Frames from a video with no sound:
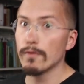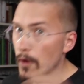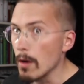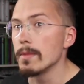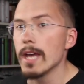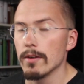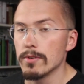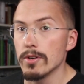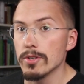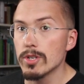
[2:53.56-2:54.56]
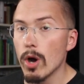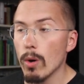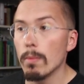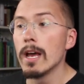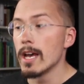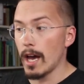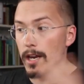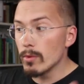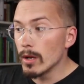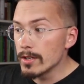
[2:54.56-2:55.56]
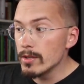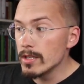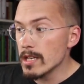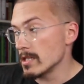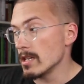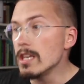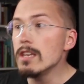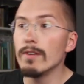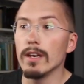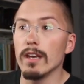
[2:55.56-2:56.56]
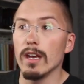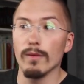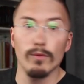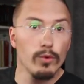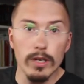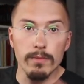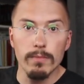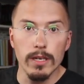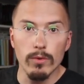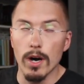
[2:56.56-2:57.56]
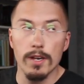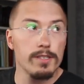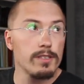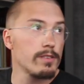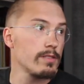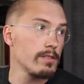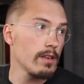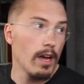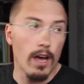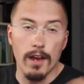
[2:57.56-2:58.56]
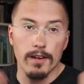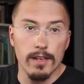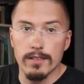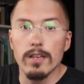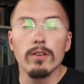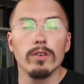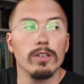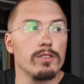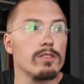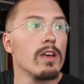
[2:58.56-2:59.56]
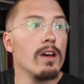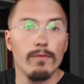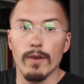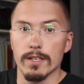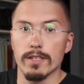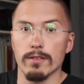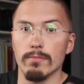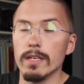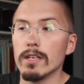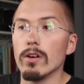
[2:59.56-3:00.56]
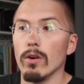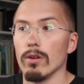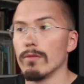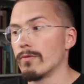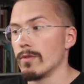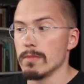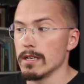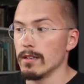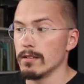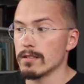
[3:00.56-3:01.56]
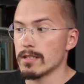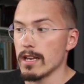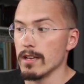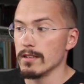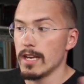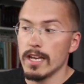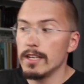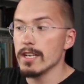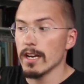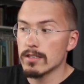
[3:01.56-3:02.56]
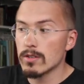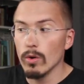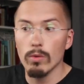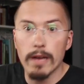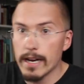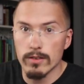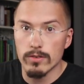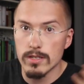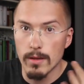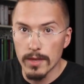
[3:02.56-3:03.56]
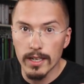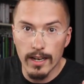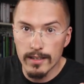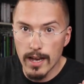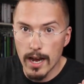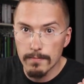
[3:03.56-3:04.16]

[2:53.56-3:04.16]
from the outer scope. And it will do this even if greetMe was an asynchronous function being called from, say, an AJAX callback or something like that.